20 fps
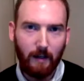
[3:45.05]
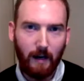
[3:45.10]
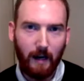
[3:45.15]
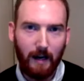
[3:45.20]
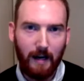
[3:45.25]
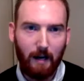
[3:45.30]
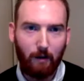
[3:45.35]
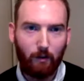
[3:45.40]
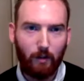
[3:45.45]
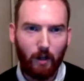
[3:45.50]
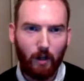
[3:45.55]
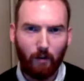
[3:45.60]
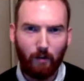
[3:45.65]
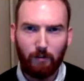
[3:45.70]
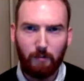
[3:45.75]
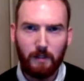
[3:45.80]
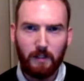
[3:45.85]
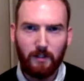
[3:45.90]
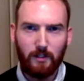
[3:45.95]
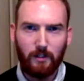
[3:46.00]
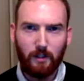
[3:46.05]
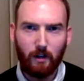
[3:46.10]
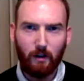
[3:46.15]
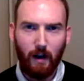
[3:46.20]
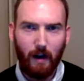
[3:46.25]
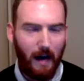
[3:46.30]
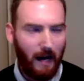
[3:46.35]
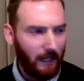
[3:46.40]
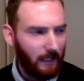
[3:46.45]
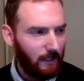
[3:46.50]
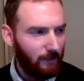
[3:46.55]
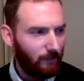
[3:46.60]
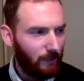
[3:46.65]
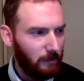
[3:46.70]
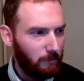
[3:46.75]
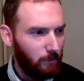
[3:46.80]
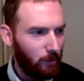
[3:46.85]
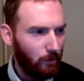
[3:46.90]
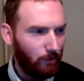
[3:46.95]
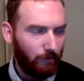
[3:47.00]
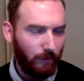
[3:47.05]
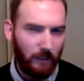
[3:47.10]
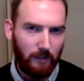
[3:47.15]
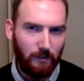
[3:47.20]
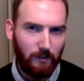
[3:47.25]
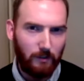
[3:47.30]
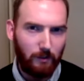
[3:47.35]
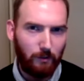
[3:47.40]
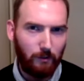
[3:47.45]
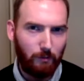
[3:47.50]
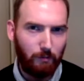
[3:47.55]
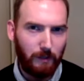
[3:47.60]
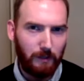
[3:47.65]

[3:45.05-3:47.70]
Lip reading: And now governments are actively moving to